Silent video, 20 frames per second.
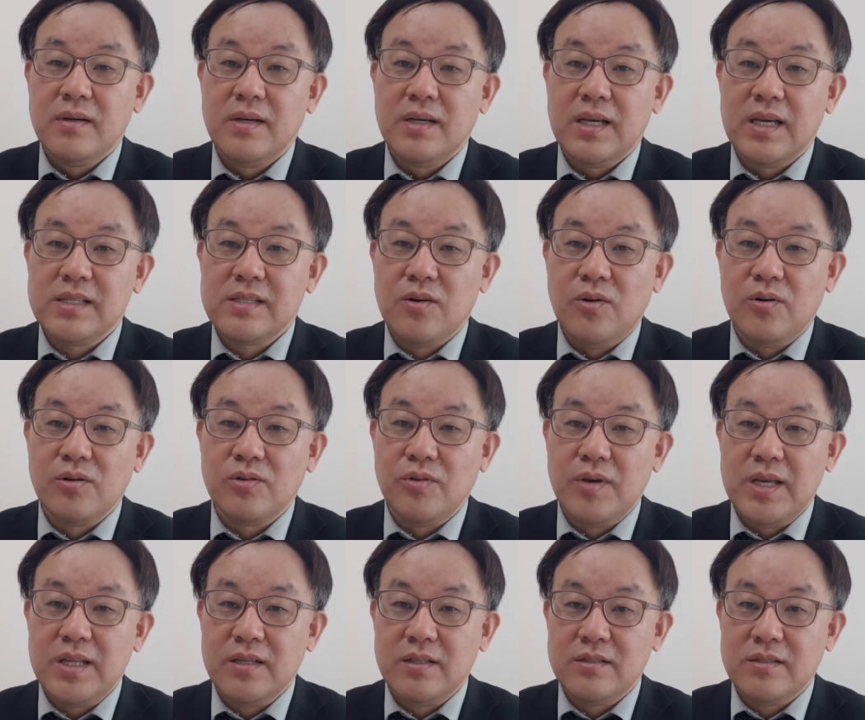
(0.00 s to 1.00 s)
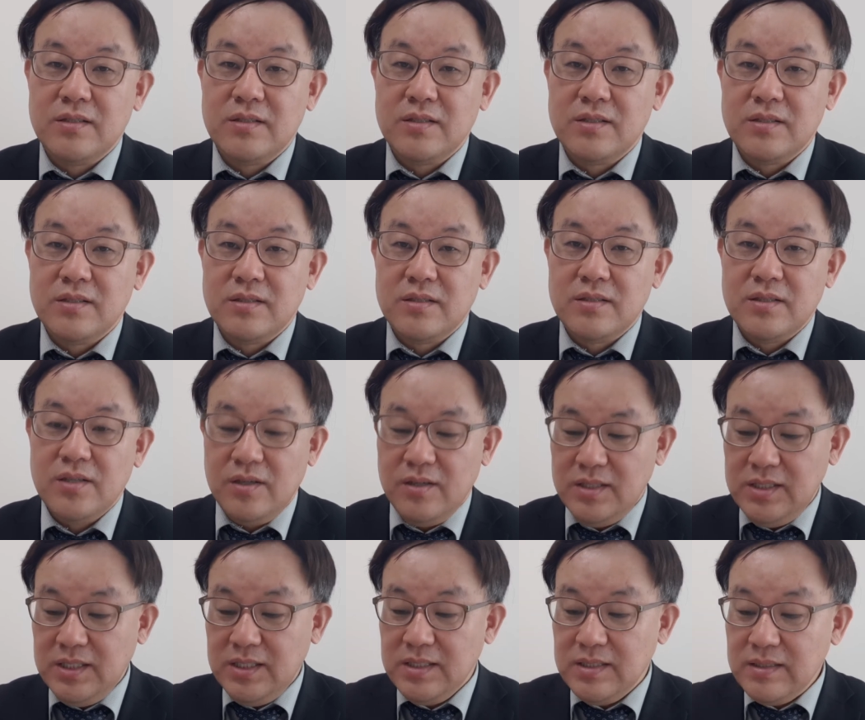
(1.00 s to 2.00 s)
It's called with
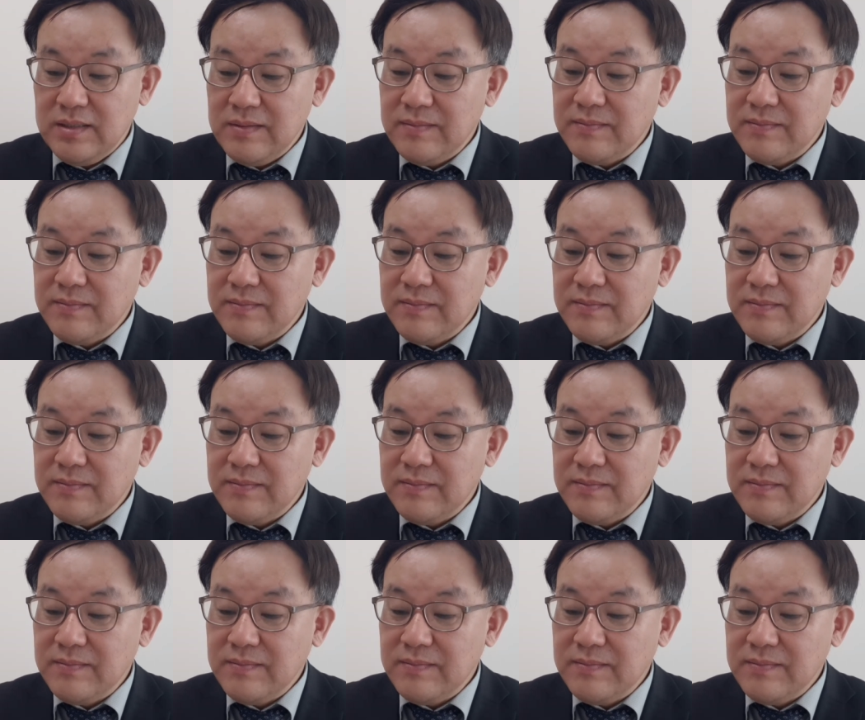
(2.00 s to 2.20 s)
church,